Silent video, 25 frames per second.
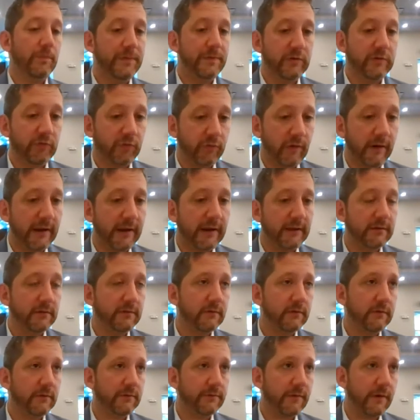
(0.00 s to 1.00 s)

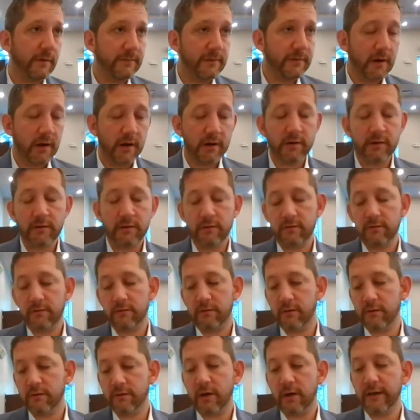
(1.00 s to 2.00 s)
trained from a
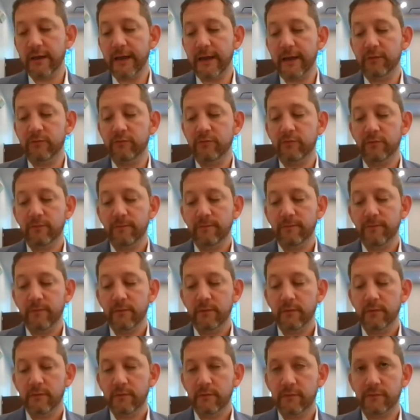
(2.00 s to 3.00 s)
young age
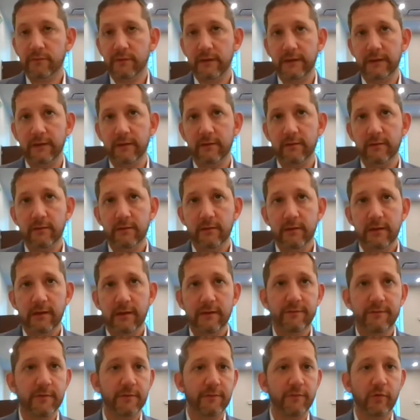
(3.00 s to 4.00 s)
to sing.
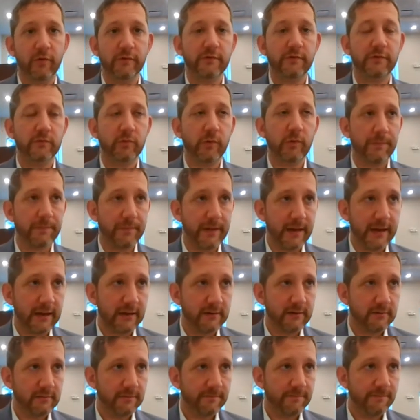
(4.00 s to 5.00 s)
If their voices went
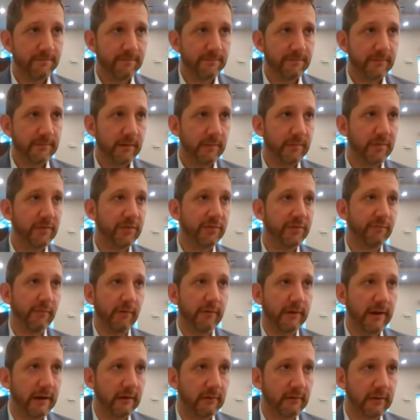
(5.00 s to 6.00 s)
bad, they'd be
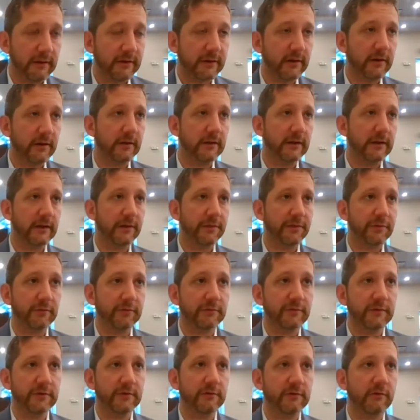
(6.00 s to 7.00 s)
thrown out like a
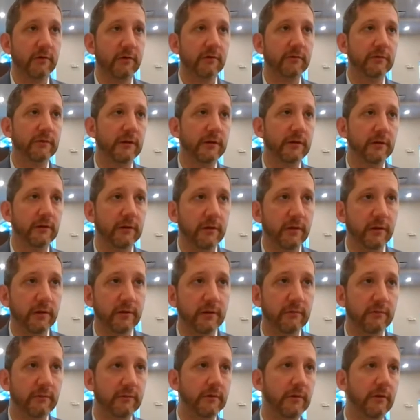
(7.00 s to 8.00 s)
13-year-old in
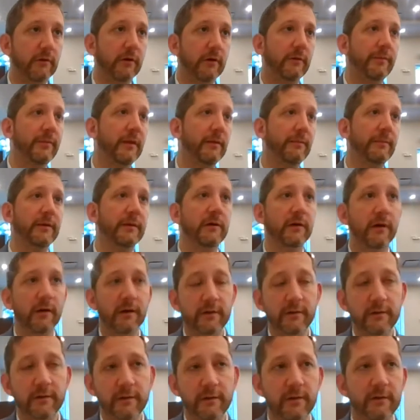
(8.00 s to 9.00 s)
Yerach Me'al
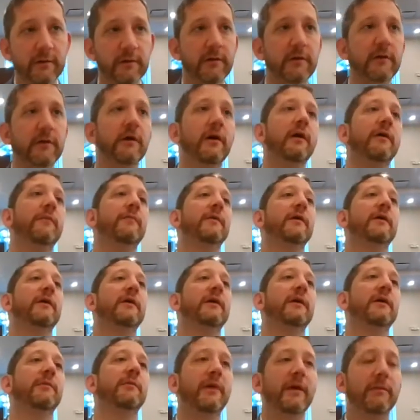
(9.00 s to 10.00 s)
Begun in
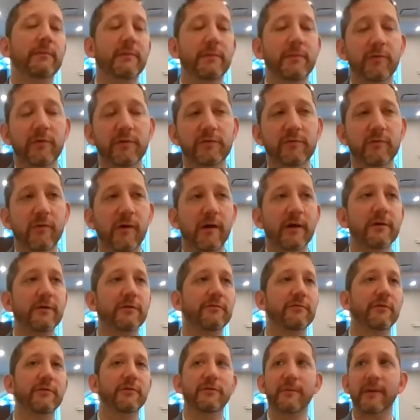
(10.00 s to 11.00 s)
Miami Boys Choir
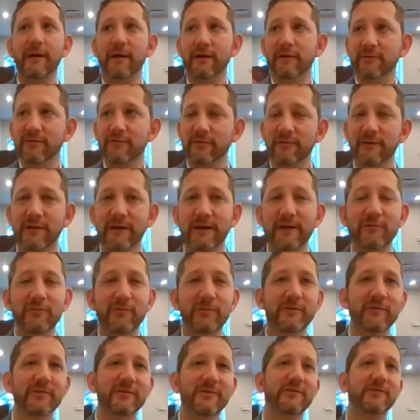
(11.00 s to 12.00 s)
throws them out at a certain age
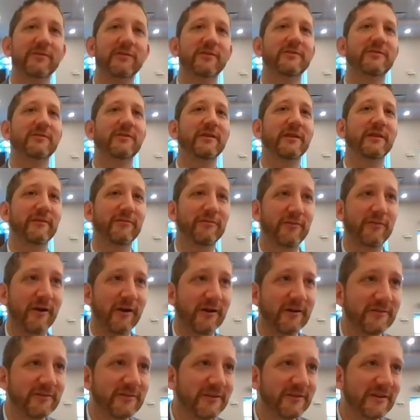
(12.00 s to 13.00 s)
because they start to sound like
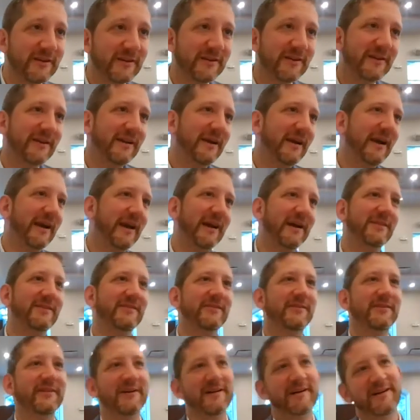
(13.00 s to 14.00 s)
frogs,
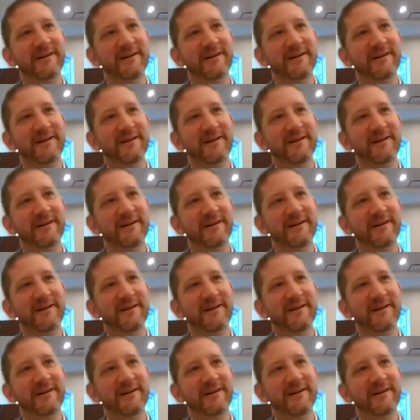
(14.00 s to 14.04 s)
and